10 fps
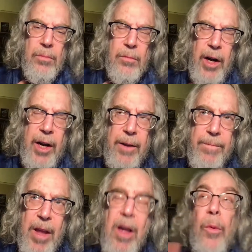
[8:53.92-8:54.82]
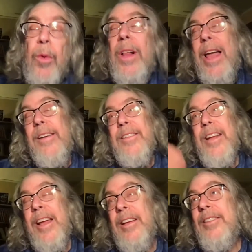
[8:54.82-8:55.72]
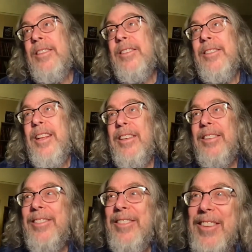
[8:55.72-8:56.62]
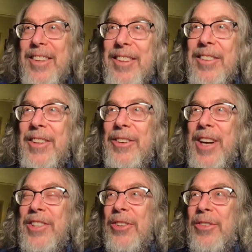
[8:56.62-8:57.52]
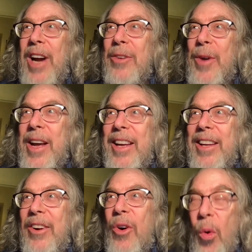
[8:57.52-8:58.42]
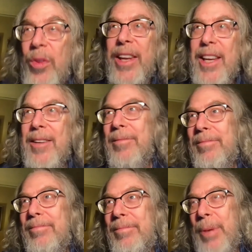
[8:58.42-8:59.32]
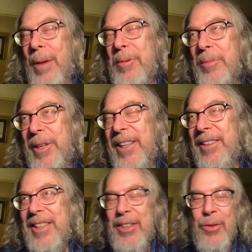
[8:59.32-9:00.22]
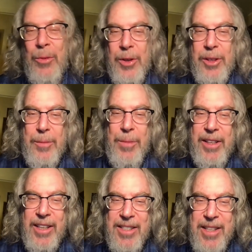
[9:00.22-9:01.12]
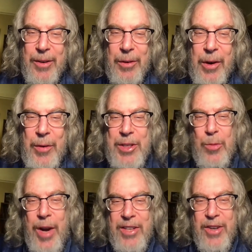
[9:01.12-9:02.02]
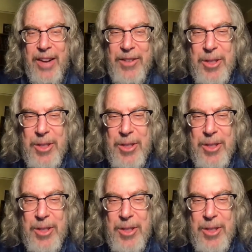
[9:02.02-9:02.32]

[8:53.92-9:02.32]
Right. Well, and the racial right-of-way only probably didn't work because there were always white drivers